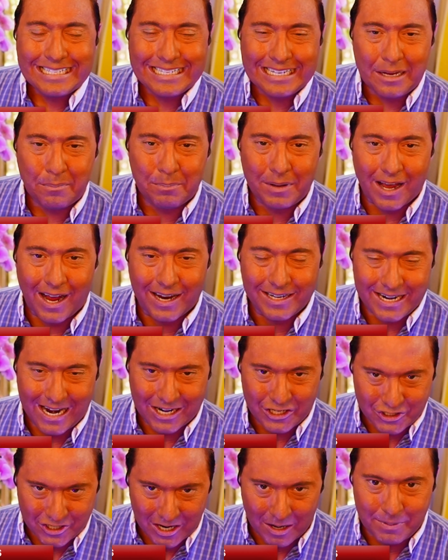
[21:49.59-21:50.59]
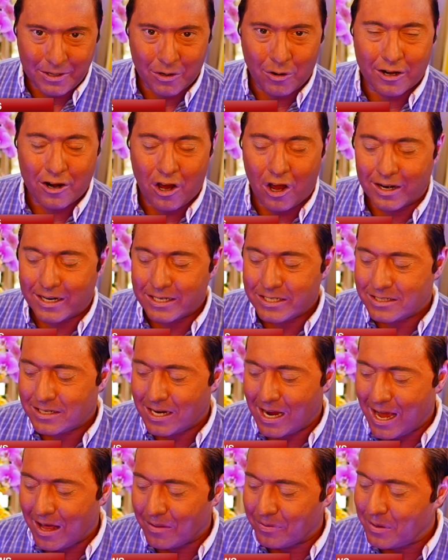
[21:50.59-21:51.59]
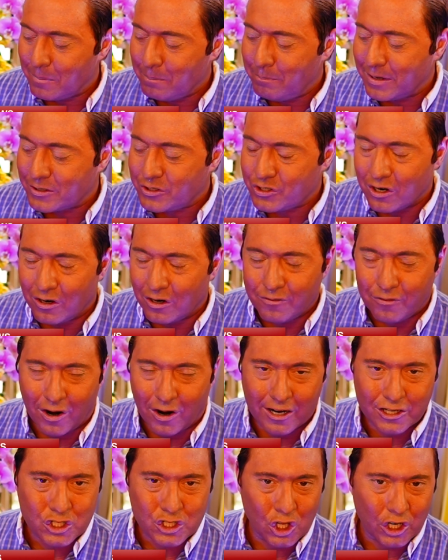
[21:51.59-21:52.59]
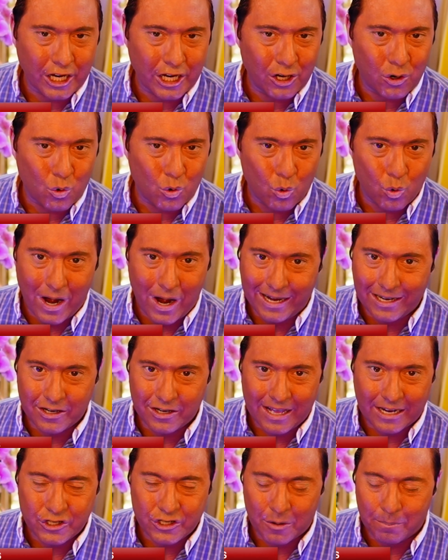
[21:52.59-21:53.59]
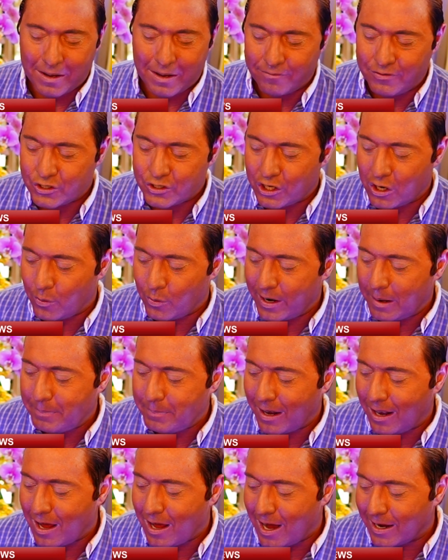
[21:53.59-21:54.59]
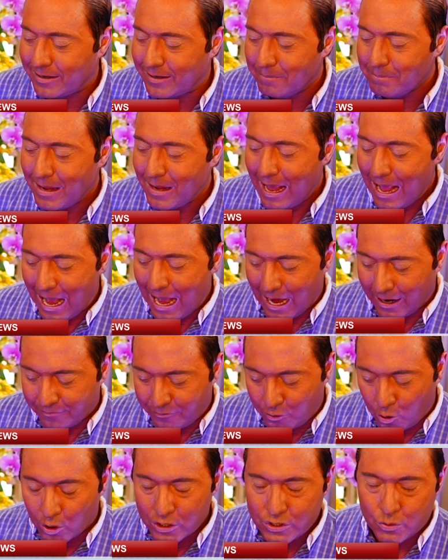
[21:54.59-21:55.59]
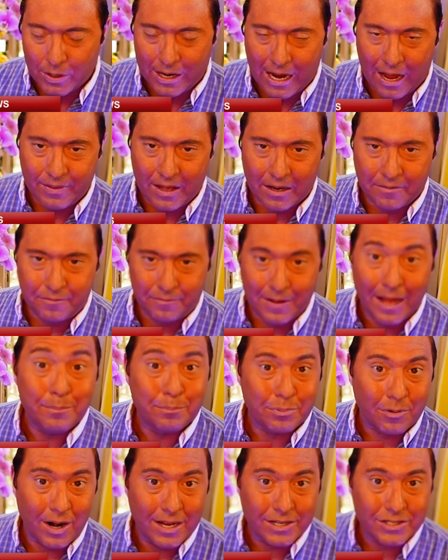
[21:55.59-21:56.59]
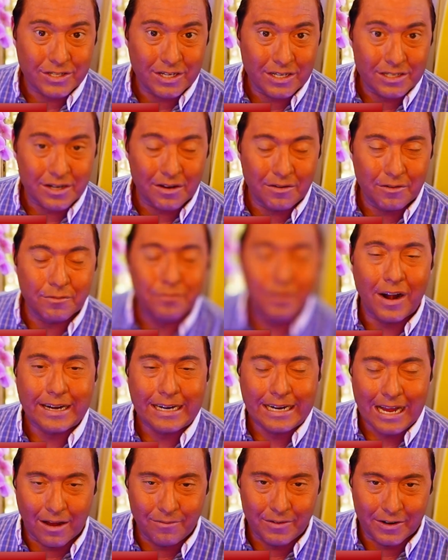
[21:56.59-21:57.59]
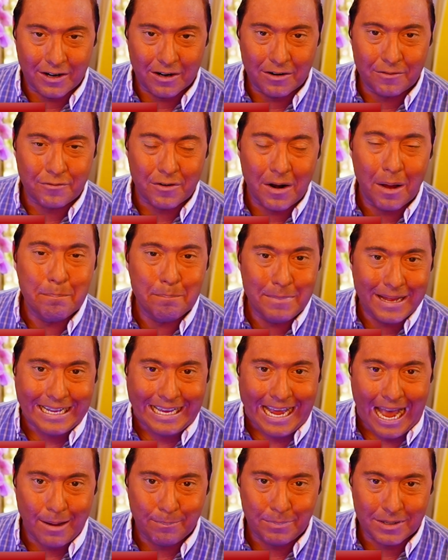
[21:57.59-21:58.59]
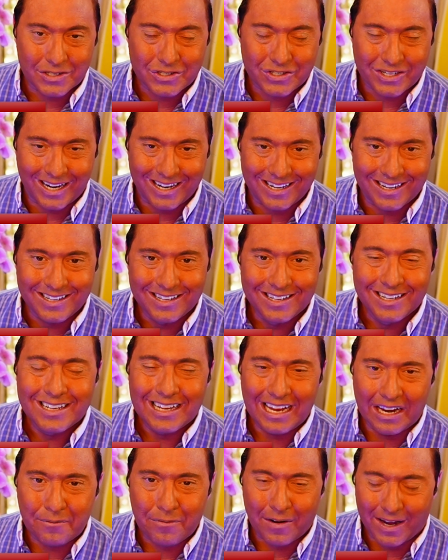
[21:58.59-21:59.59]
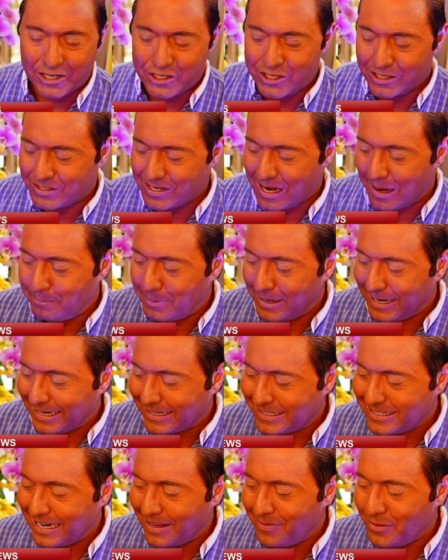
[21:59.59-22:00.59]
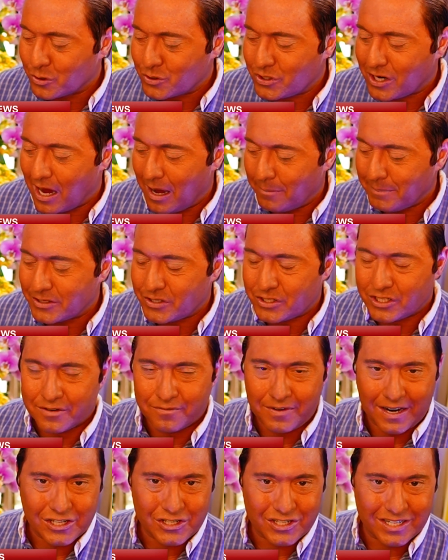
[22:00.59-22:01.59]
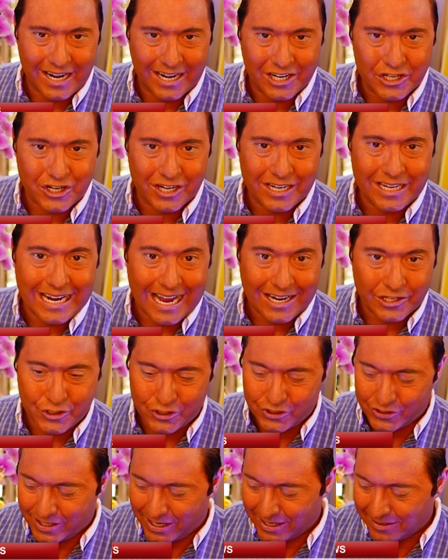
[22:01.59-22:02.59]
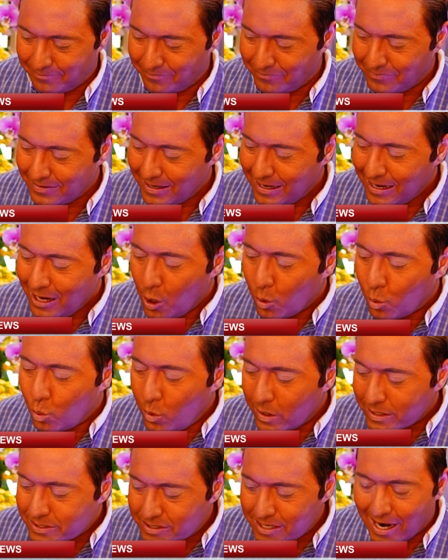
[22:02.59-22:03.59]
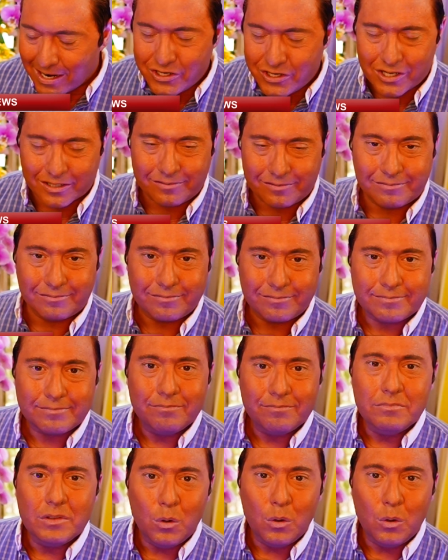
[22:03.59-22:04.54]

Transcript: that C P I W, on August tenth. But so far, it's looking great that your benefits are going up a lot. And of course, we had that Fed president, Fed governor from Minneapolis saying inflation has not peaked in those comments to Face the Nation yesterday. Recession.